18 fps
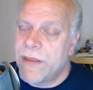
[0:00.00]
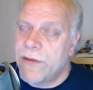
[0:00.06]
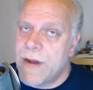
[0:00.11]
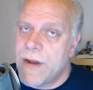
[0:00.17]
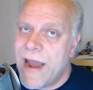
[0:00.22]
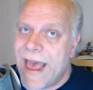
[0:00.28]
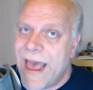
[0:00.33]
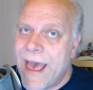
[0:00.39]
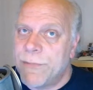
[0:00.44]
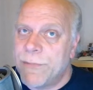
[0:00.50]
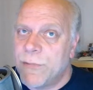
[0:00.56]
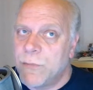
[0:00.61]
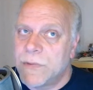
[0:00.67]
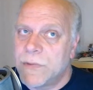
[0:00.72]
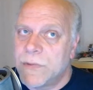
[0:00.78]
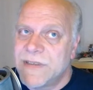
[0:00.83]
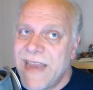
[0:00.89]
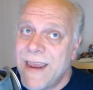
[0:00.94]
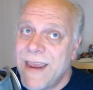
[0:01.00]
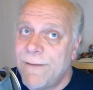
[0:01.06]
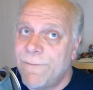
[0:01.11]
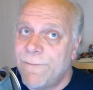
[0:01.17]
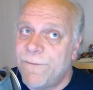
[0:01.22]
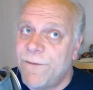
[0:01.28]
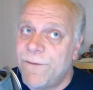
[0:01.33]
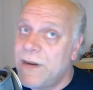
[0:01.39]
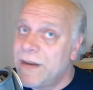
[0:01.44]
Whether or not Apple will
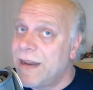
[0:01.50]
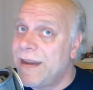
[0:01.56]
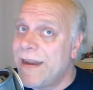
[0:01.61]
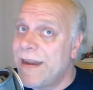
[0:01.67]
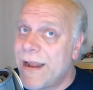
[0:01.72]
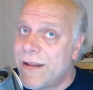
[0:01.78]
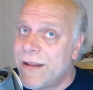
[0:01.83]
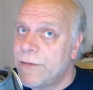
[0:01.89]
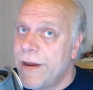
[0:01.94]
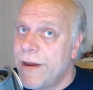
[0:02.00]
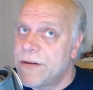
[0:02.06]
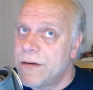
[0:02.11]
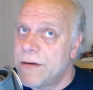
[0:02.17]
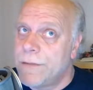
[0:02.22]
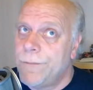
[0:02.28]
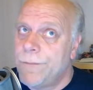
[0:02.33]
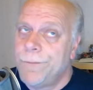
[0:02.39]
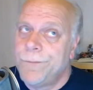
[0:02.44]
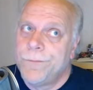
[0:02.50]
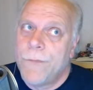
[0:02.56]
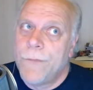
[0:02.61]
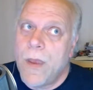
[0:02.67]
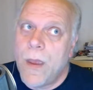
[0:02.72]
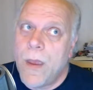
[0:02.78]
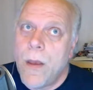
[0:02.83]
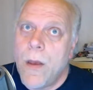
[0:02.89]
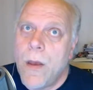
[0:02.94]
take it fully in that direction
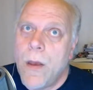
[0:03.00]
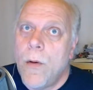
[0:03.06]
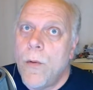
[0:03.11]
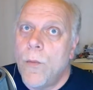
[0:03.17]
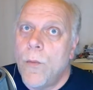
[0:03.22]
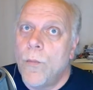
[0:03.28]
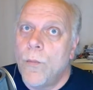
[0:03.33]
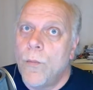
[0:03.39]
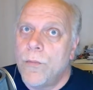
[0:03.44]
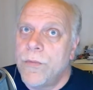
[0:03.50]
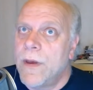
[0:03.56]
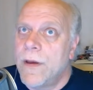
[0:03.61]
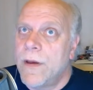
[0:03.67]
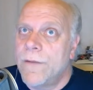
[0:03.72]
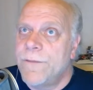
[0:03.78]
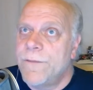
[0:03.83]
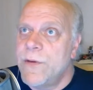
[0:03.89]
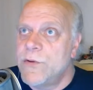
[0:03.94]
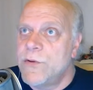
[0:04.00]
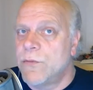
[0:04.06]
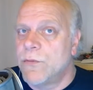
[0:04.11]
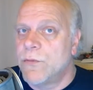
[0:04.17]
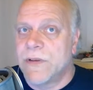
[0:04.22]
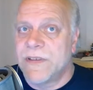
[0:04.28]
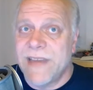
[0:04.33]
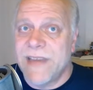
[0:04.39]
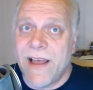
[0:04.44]
the
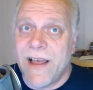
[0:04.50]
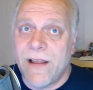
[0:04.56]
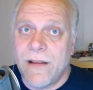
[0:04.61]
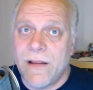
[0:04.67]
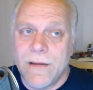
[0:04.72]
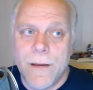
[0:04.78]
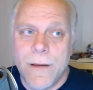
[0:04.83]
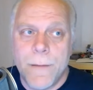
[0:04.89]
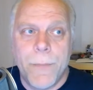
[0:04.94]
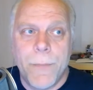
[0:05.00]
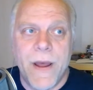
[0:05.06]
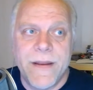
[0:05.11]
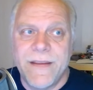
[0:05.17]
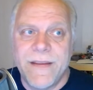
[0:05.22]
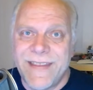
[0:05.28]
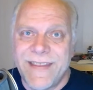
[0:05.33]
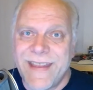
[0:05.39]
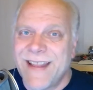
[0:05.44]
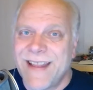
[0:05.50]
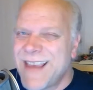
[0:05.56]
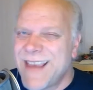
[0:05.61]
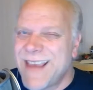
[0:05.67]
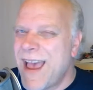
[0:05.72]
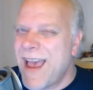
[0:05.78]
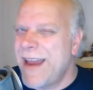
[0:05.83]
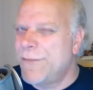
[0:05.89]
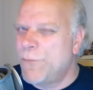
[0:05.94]
future will tell, but
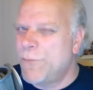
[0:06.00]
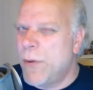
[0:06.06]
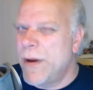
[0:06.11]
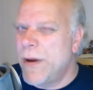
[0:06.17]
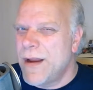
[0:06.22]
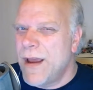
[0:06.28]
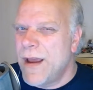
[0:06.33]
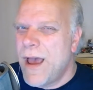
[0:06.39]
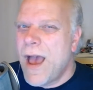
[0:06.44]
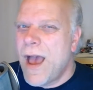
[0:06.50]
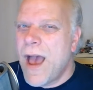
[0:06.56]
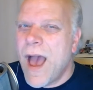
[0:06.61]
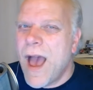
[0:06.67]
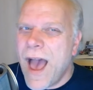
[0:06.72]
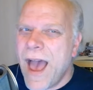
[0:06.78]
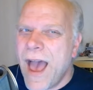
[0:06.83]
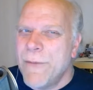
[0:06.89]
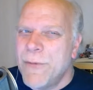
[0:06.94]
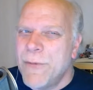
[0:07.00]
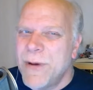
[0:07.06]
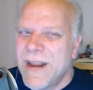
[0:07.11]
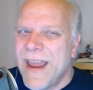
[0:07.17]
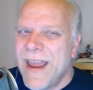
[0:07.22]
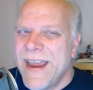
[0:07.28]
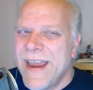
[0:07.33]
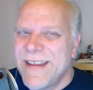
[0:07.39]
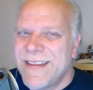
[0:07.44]
that's kind of what I
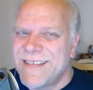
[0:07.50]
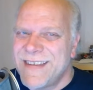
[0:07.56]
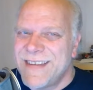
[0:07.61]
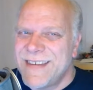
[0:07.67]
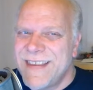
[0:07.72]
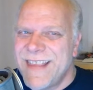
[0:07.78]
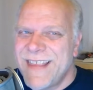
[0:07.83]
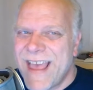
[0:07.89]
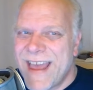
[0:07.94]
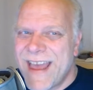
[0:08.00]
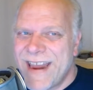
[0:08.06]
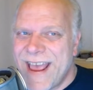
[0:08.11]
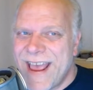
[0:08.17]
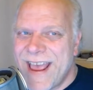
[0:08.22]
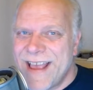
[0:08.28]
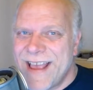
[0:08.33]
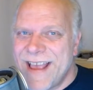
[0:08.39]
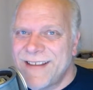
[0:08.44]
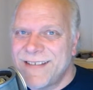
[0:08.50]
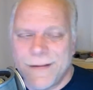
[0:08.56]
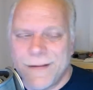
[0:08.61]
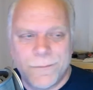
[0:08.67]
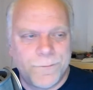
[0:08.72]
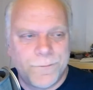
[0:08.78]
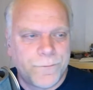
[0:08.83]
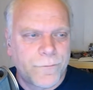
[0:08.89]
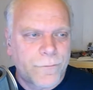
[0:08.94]
would like to see that as.
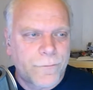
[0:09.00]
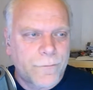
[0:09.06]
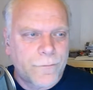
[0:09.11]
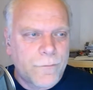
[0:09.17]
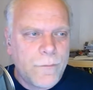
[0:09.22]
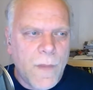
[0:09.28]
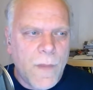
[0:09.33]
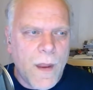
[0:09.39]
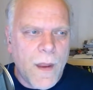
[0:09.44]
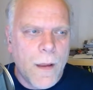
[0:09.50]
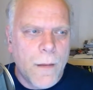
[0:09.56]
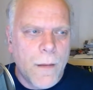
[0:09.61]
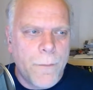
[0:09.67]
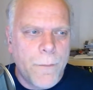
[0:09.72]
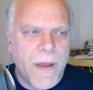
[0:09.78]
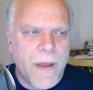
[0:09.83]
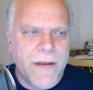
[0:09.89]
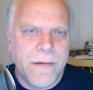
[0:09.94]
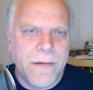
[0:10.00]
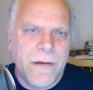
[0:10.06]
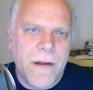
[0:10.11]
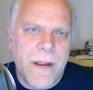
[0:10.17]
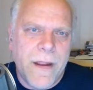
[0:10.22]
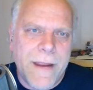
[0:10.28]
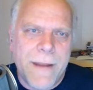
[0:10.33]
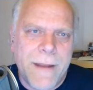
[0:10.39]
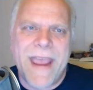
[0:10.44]
But
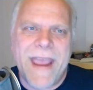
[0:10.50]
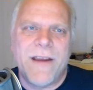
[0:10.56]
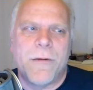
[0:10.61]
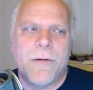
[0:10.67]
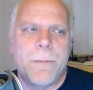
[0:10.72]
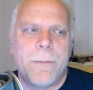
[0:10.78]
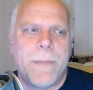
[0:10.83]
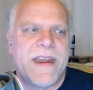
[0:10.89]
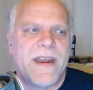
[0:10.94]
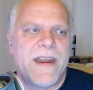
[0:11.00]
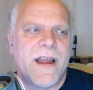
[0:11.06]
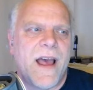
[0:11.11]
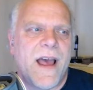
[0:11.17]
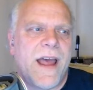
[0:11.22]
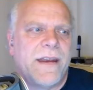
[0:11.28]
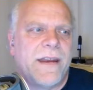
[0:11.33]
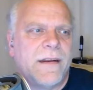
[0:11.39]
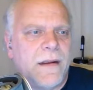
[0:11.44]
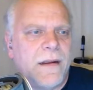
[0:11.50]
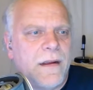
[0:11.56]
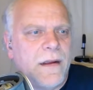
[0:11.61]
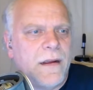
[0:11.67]
it, it may or may not.